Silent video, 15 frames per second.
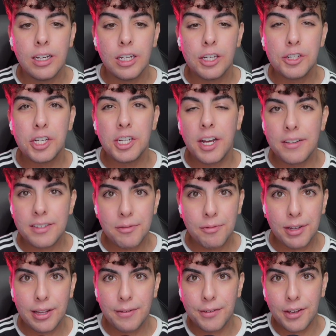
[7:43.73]
She doesn't
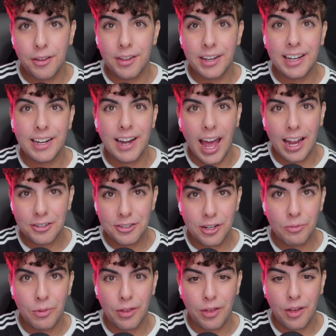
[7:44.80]
really feel the
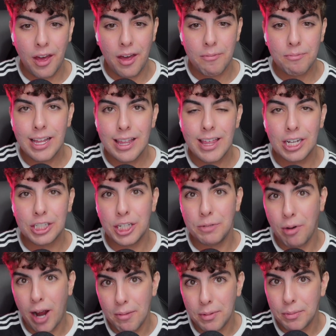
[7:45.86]
connection with him that she
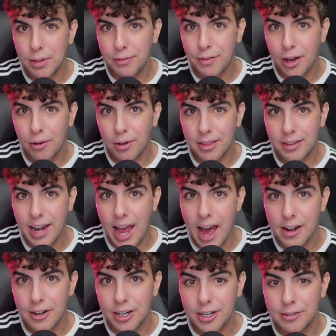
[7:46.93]
probably felt with
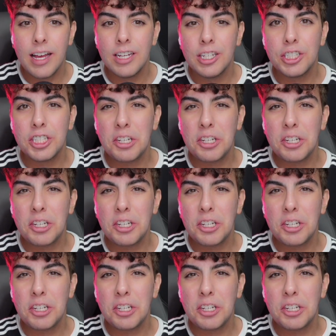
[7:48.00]
Natter. She